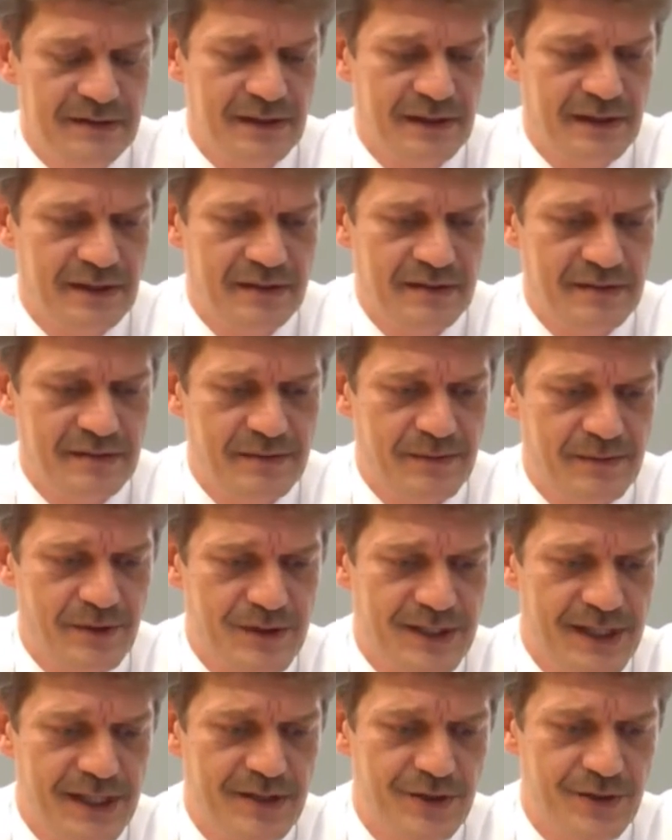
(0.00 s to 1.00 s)
uh,
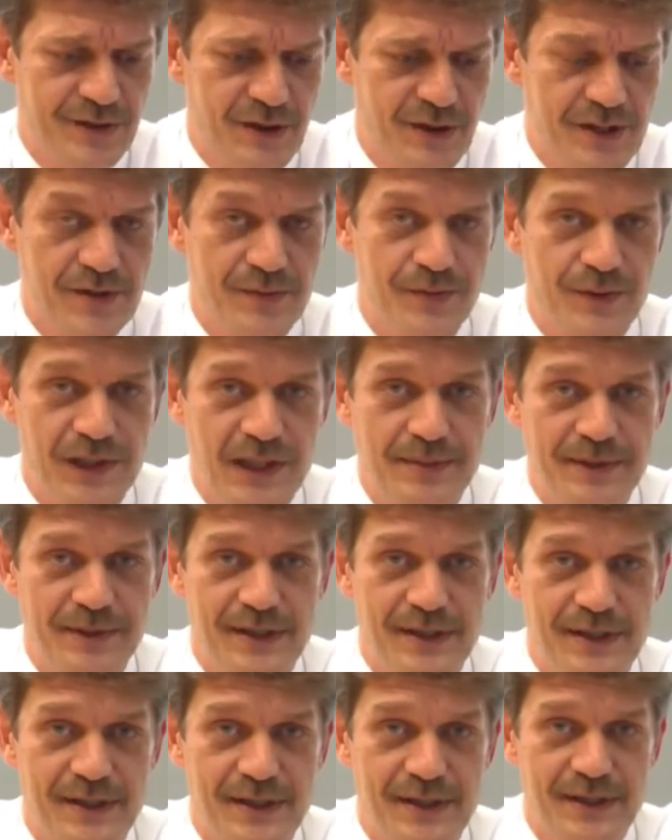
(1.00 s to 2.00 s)
procedure also for
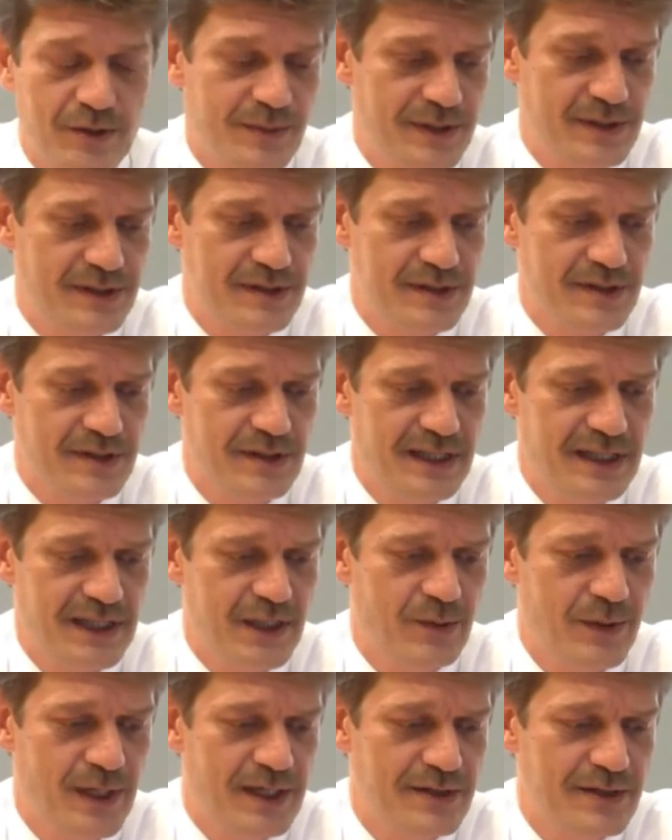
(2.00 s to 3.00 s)
elliptical orbits. The
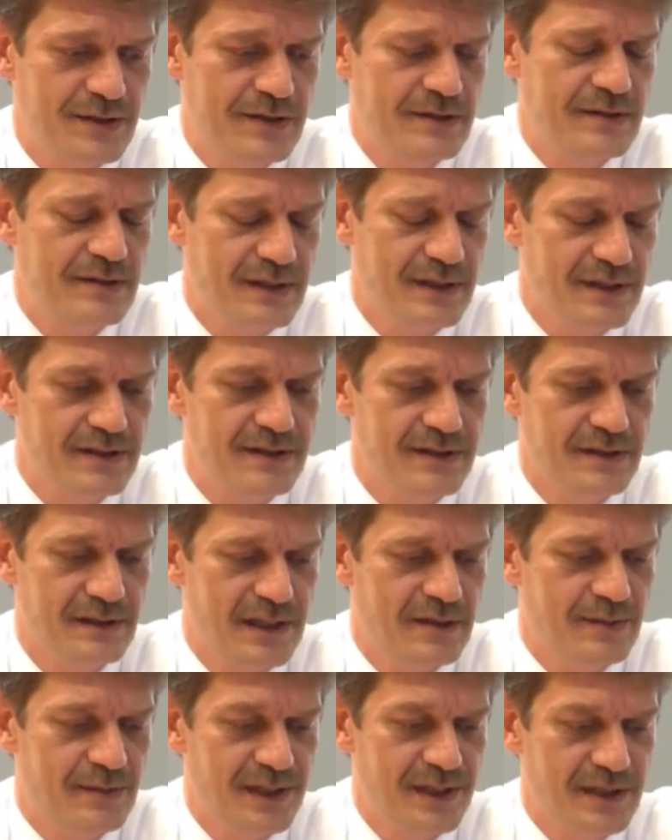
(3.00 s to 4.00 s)
equation is a
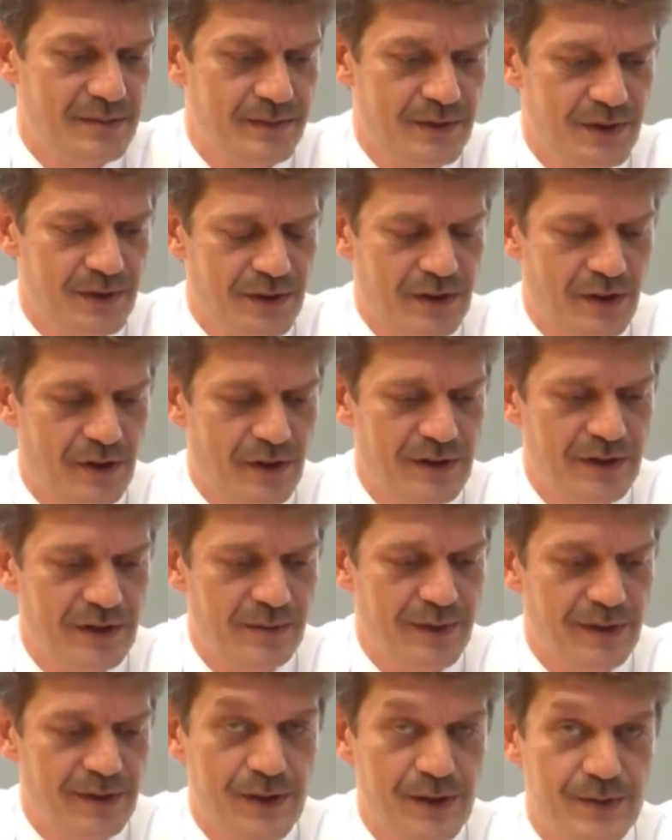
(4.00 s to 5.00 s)
little bit more longer
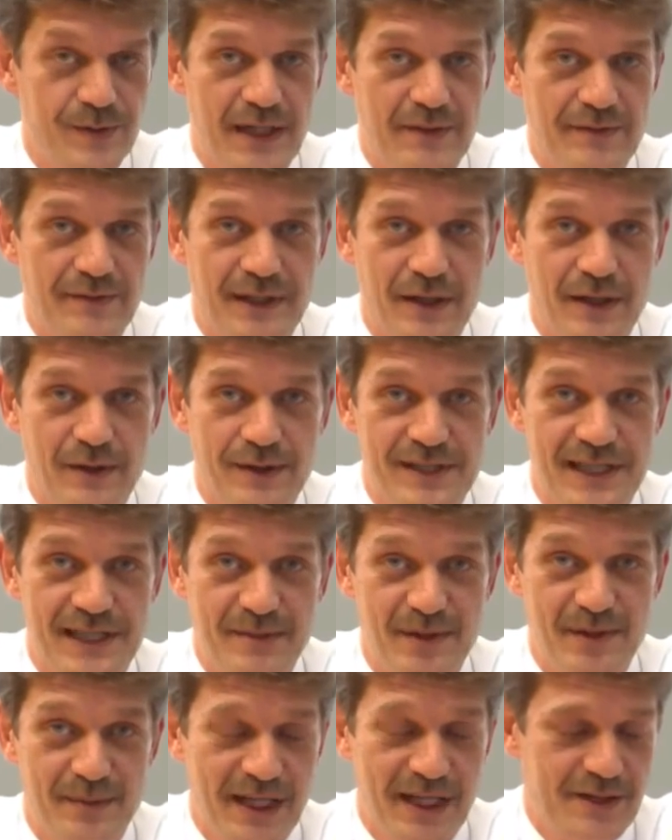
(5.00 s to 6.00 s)
because we have now a
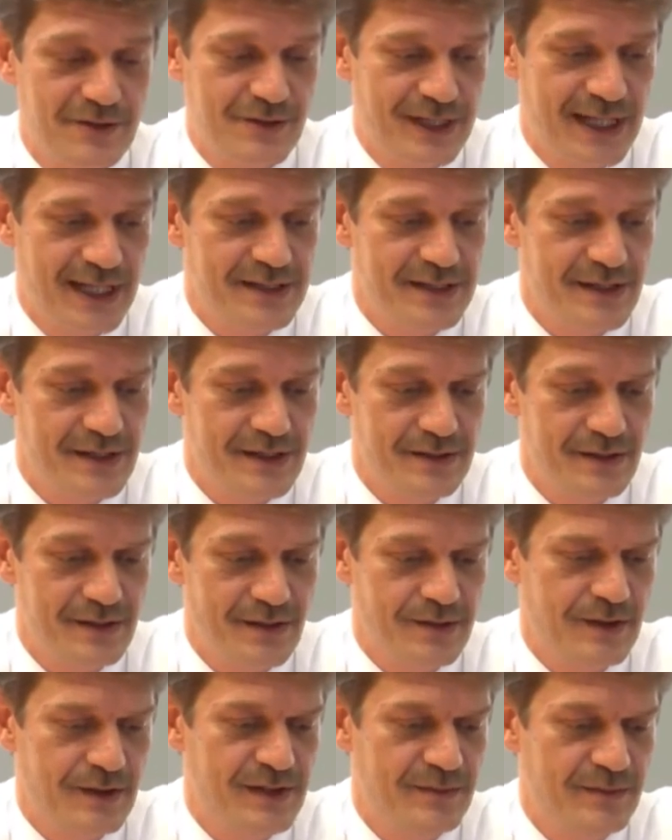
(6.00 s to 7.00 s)
semi-major axis,
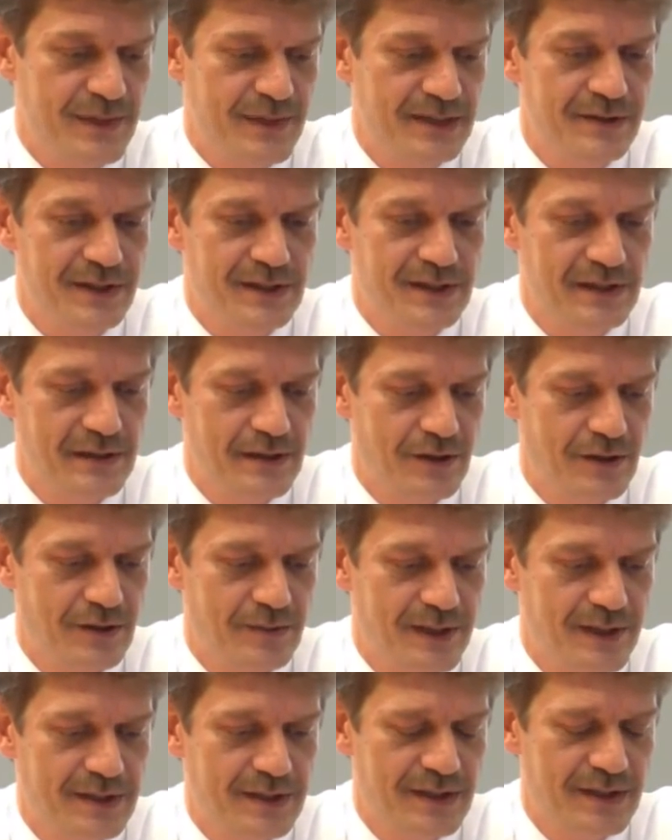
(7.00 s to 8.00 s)
not a symmetrical
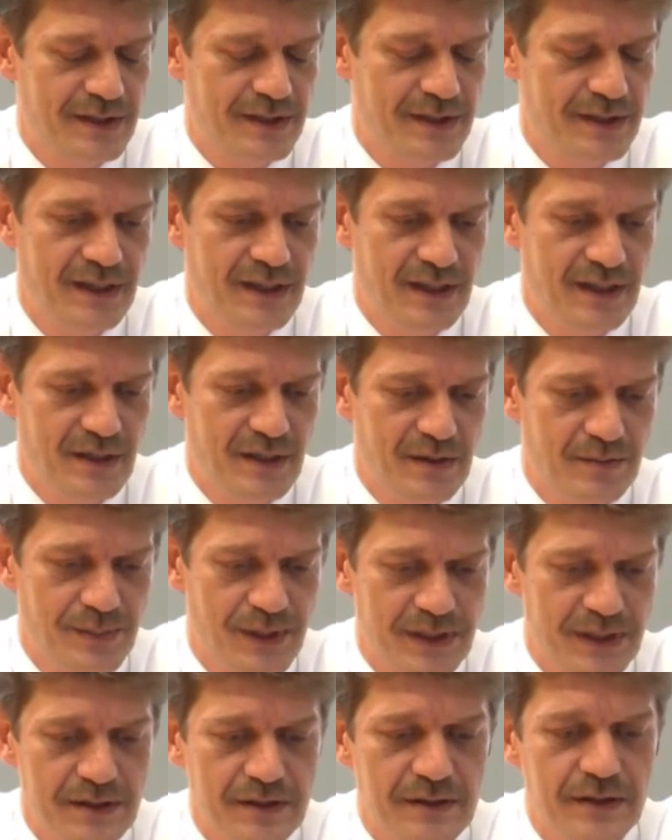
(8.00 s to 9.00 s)
orbit.
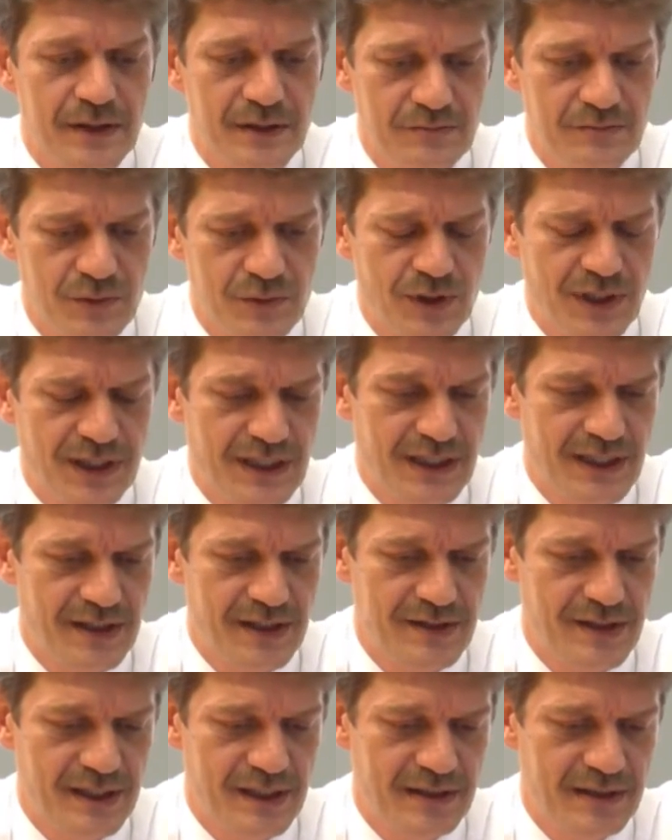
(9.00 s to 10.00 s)
But um, you can
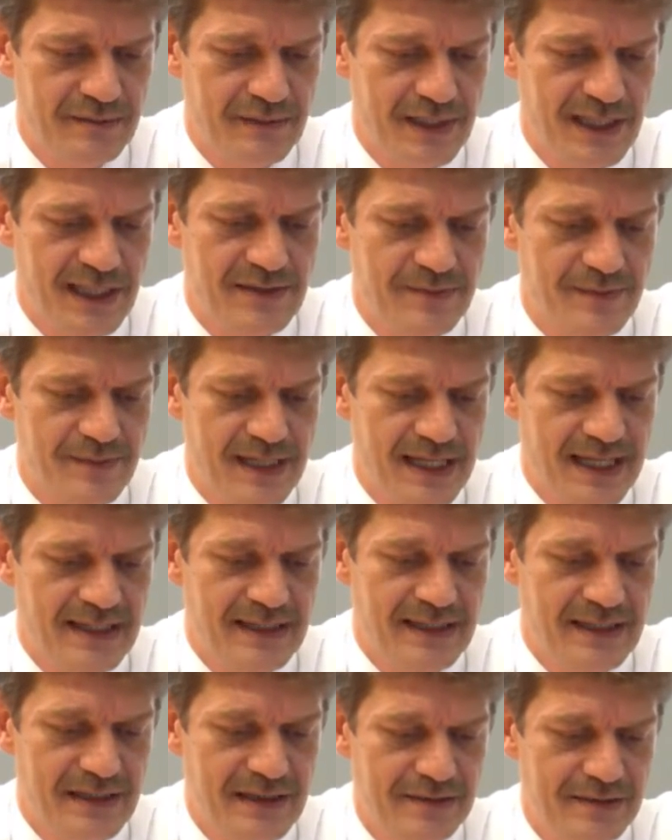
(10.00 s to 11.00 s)
easily
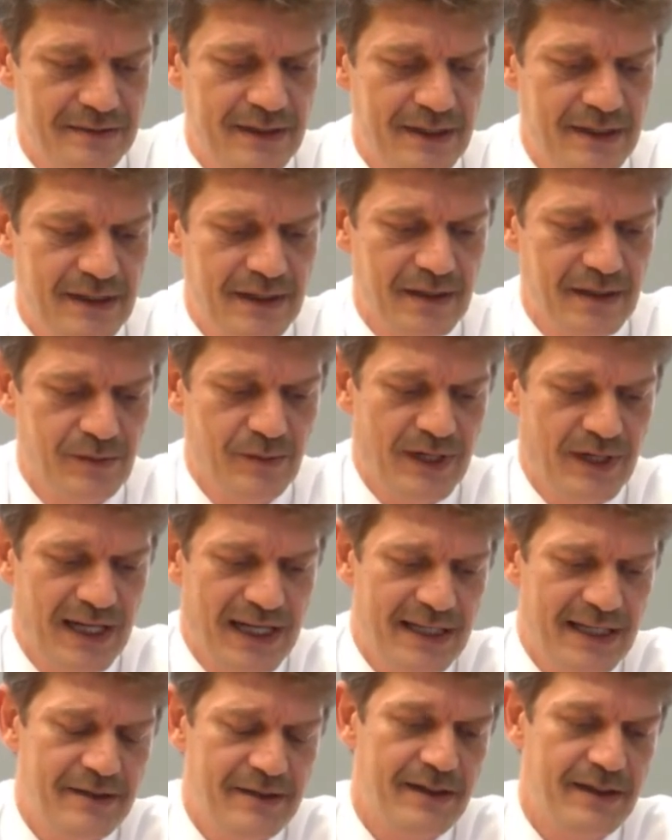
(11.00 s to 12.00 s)
explain here
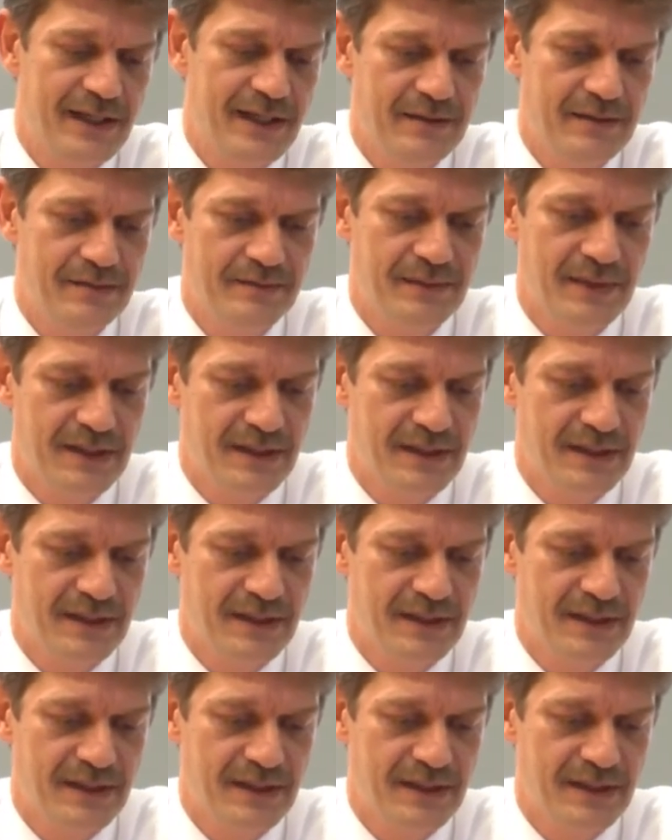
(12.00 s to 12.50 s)
by the